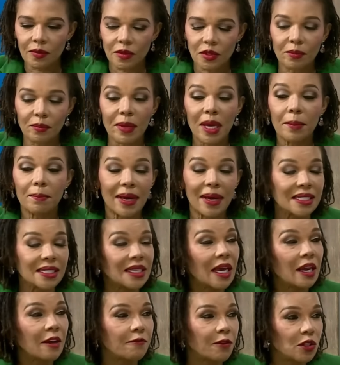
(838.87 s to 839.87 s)
to make
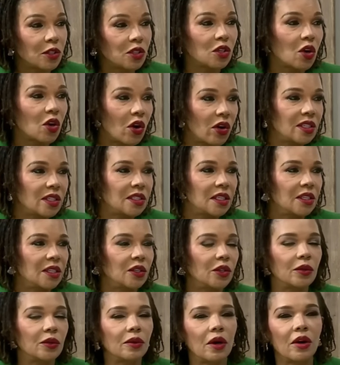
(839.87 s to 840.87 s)
best effort to
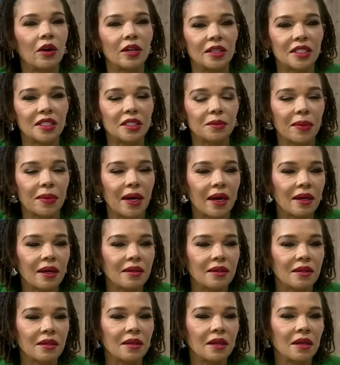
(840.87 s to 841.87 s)
continue on this
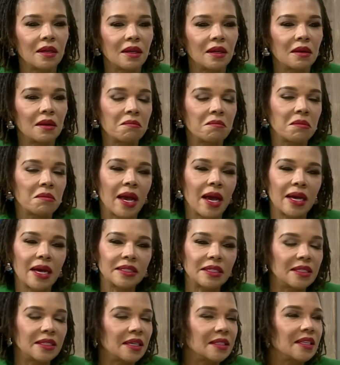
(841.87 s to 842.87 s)
path, I
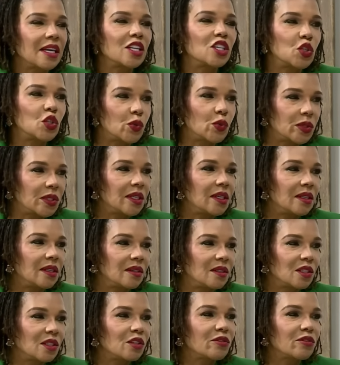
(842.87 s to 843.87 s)
see it as a duty
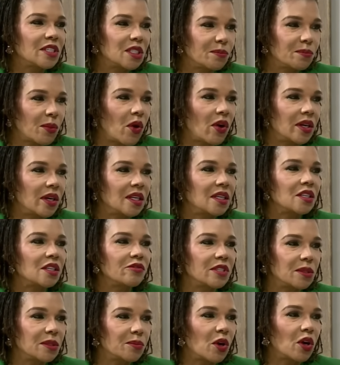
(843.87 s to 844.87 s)
to respond, and to
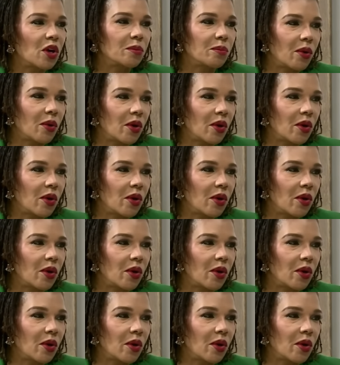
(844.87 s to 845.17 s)
respond